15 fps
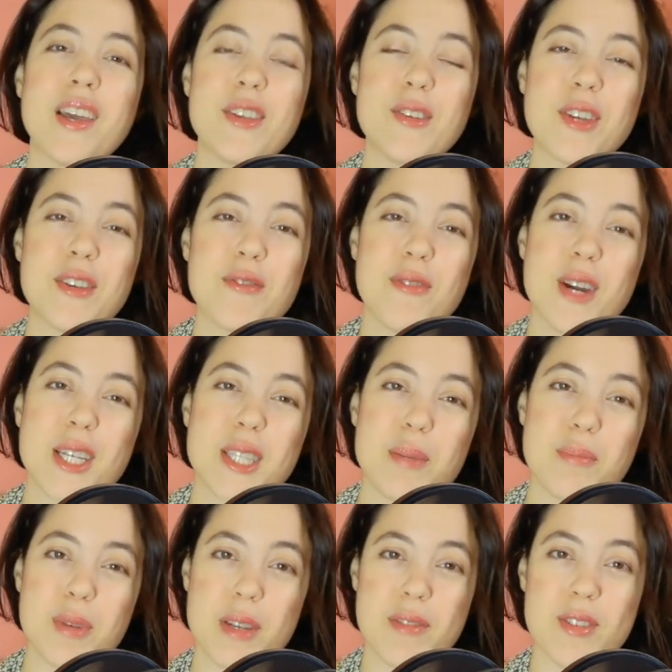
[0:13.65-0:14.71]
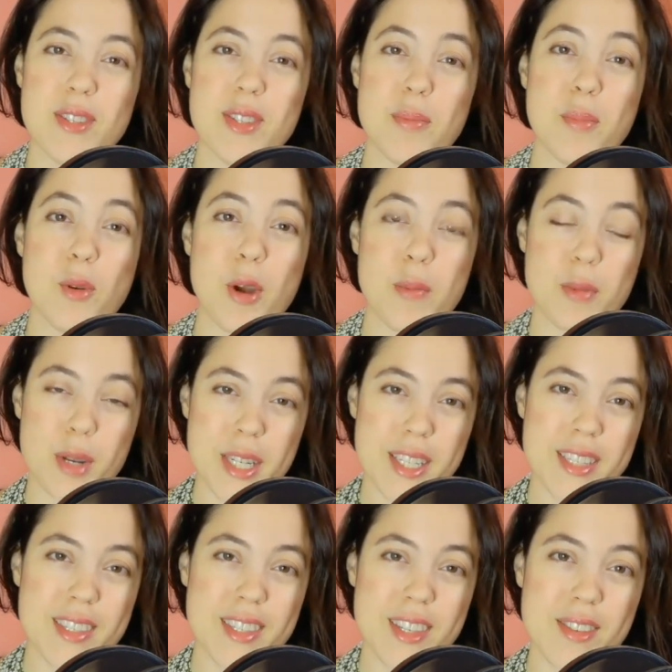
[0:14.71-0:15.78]
You can find the previous poem
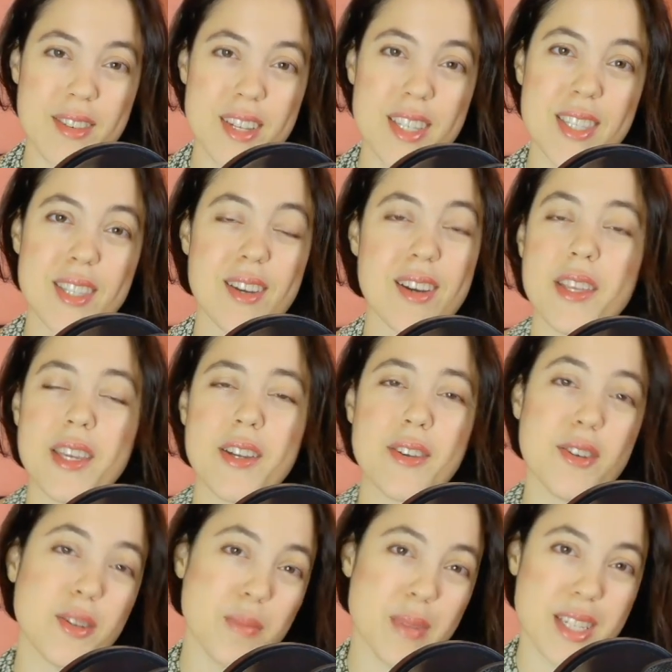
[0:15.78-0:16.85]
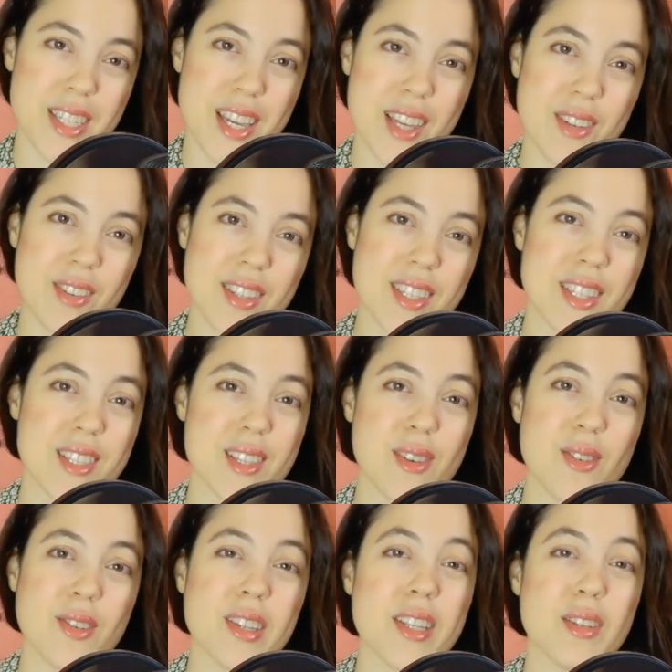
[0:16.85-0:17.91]
reading series here on my channel in its
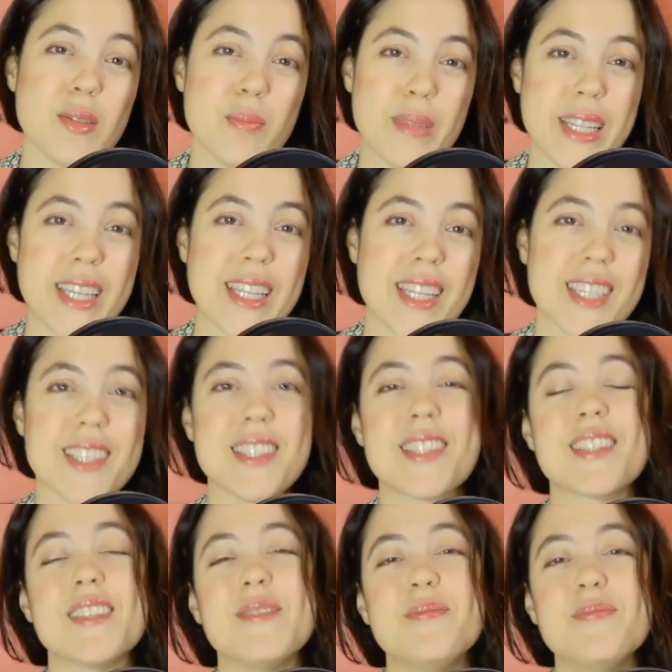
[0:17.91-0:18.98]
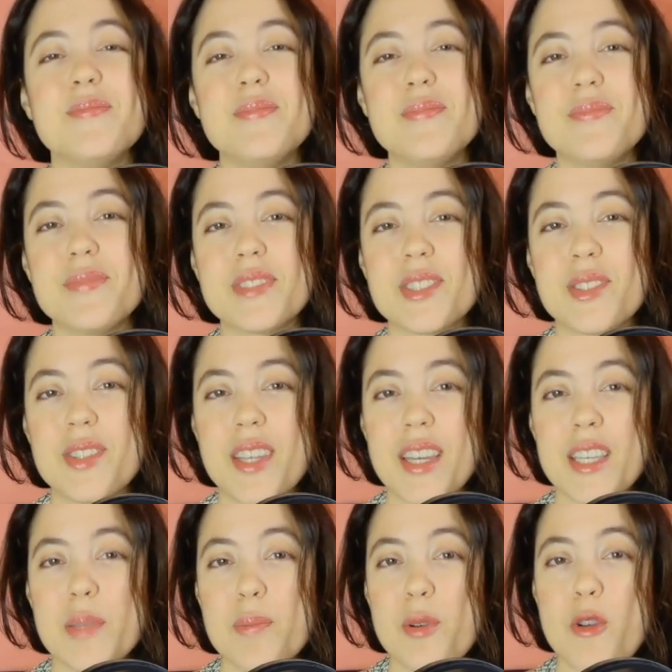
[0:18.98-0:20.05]
own little playlist.
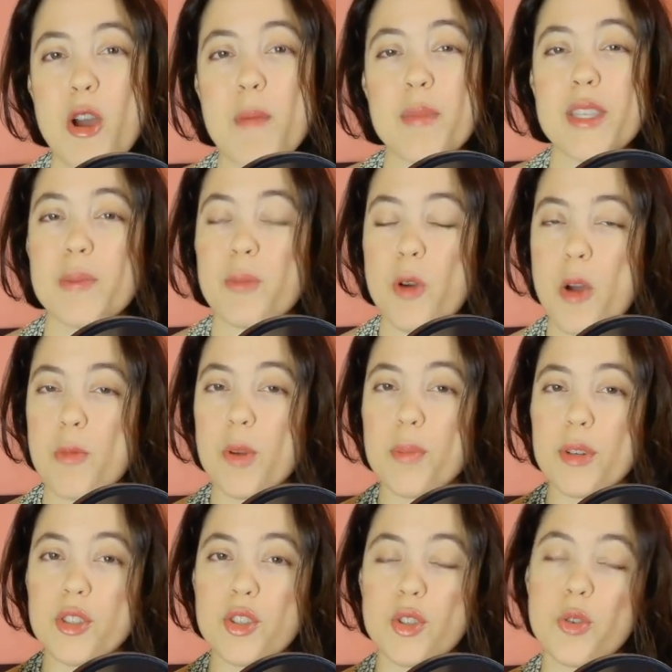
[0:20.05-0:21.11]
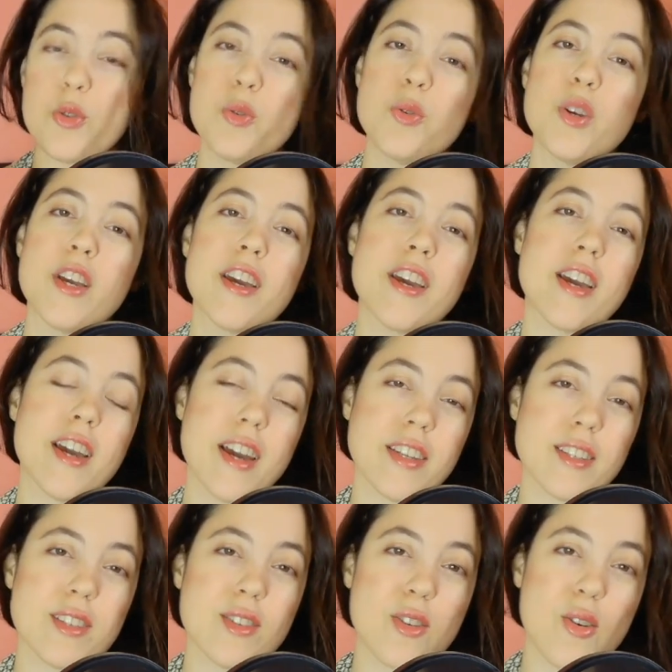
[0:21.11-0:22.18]
Today's poem is poem number 2, and
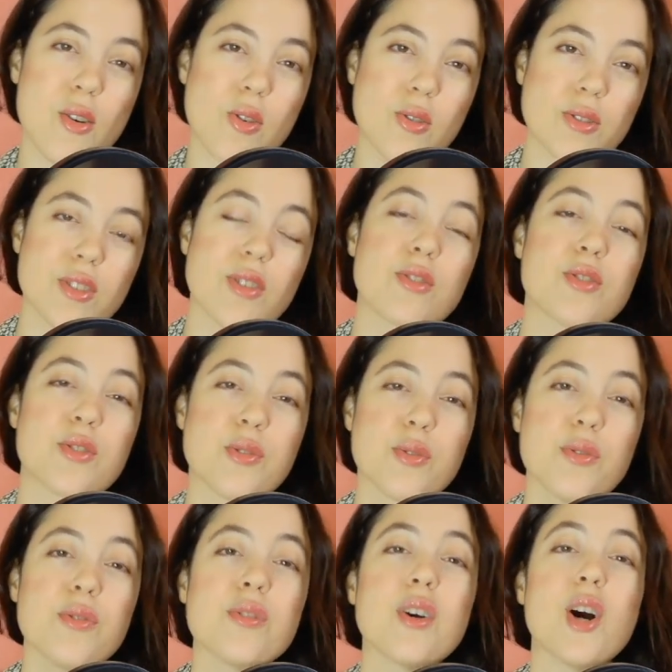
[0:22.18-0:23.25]
it's called Truth